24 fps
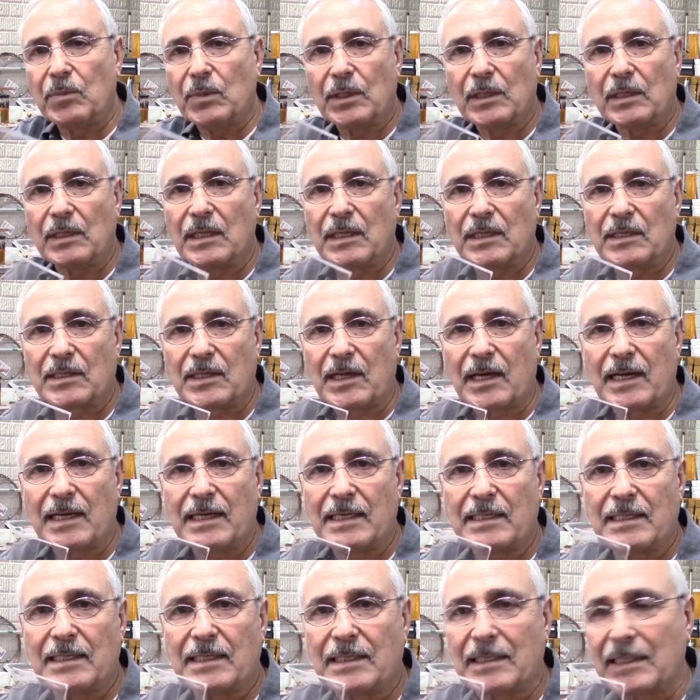the
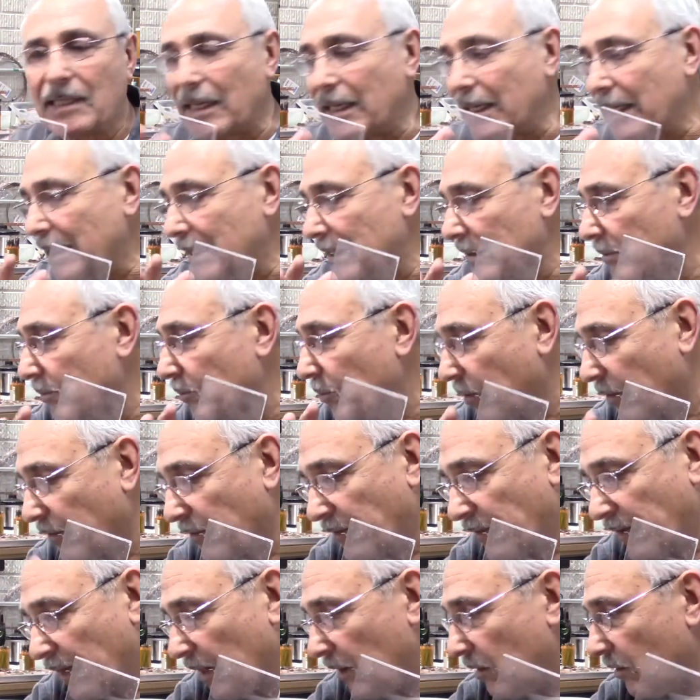size I
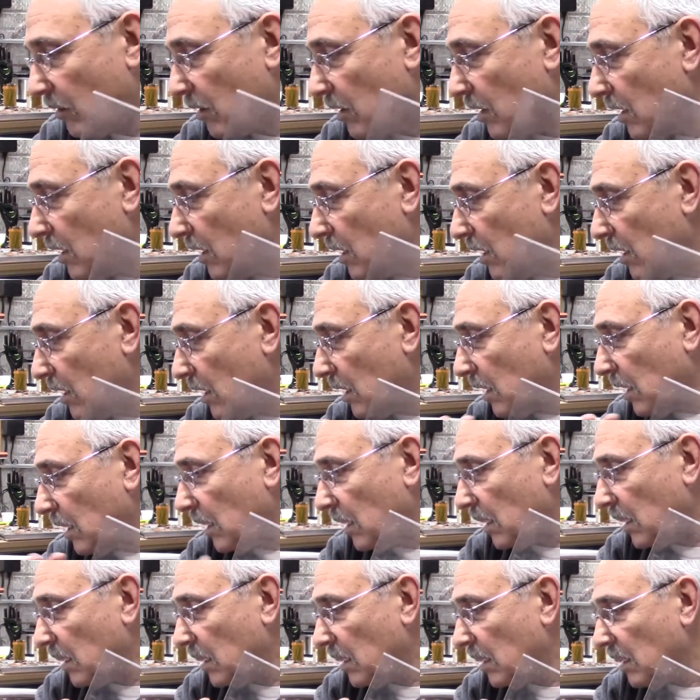prefer,
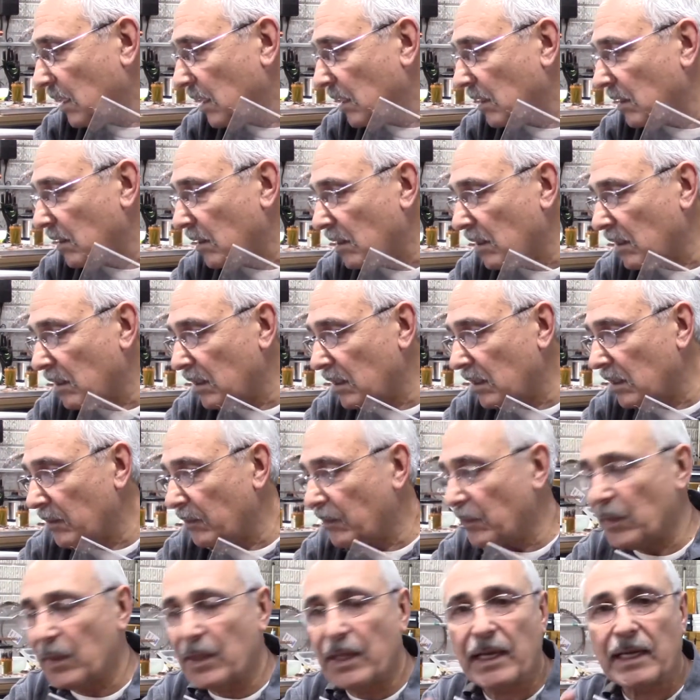and
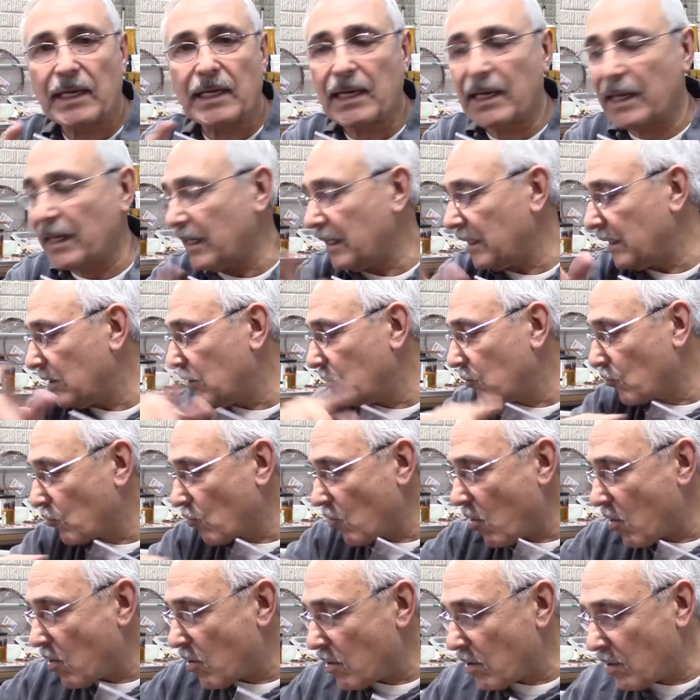then I
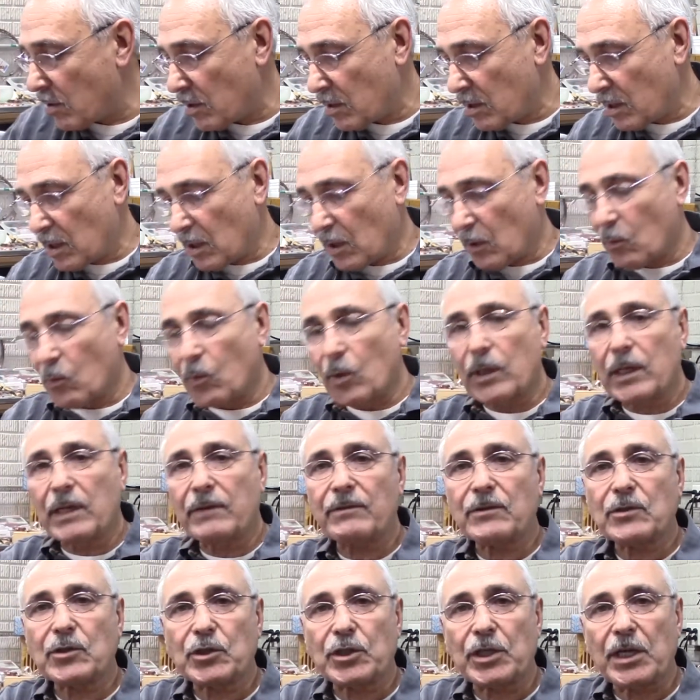draw
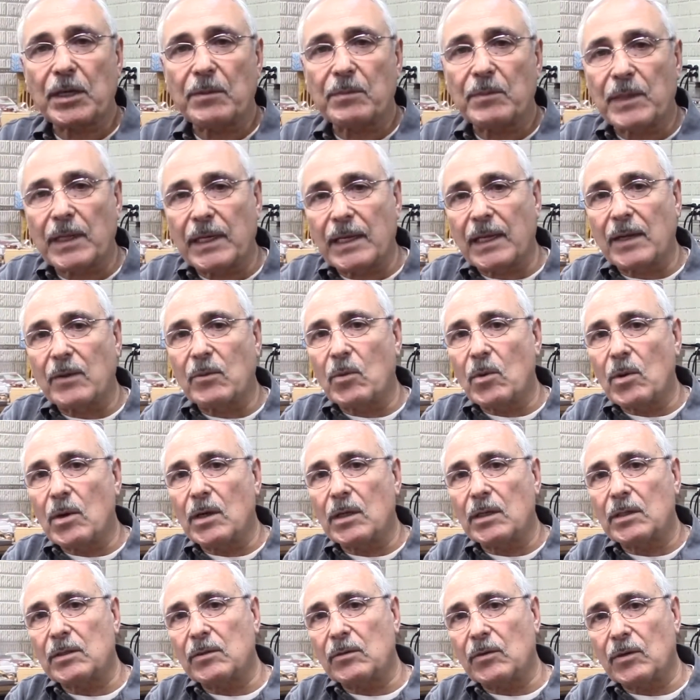whatever shape that I
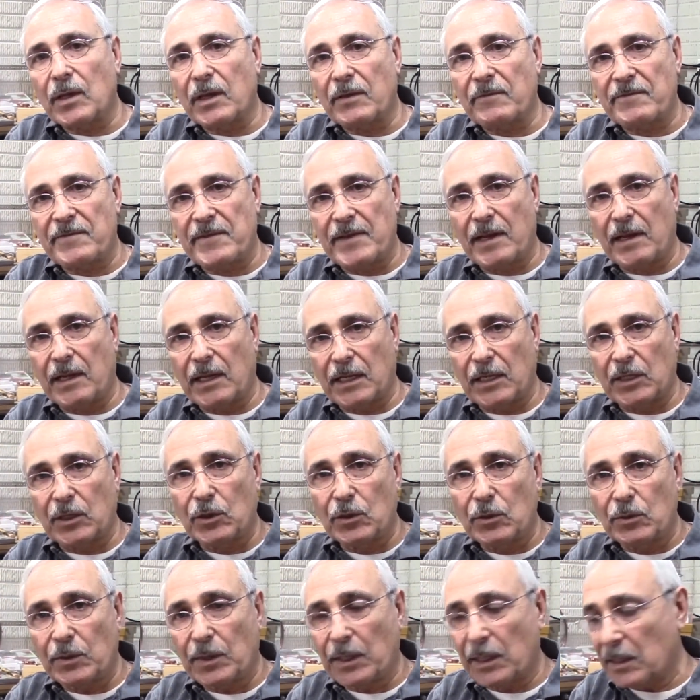want or I feel like
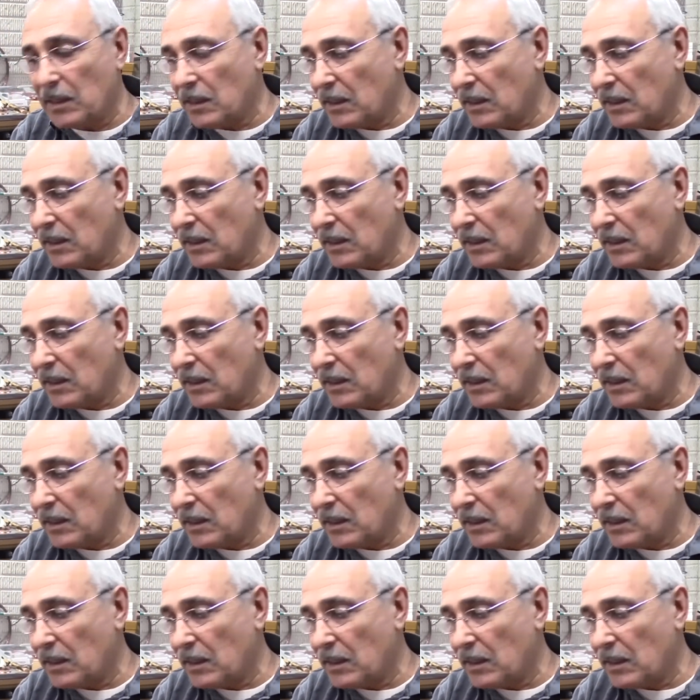doing.